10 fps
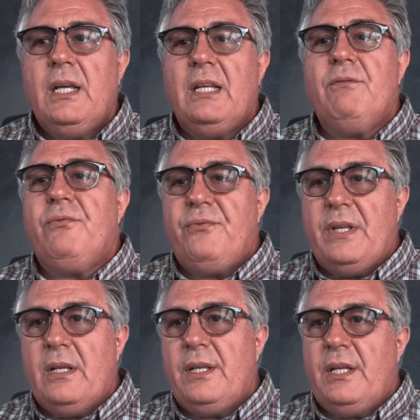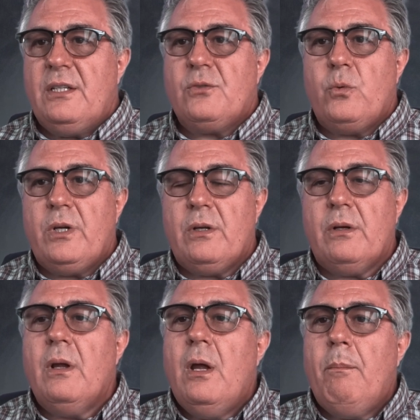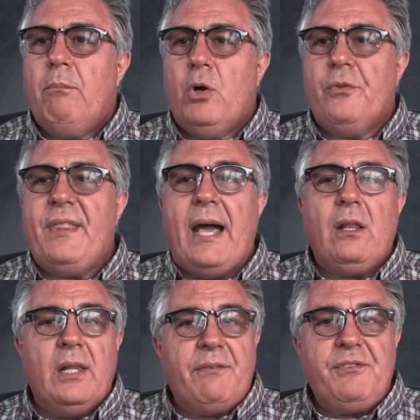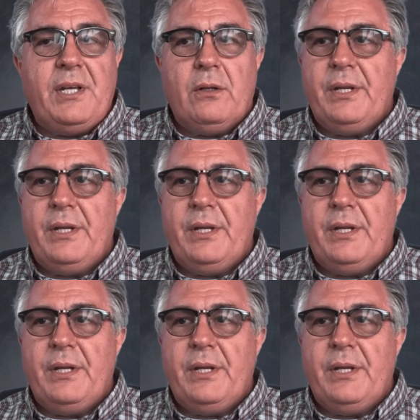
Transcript: infinity is where both that left-tailed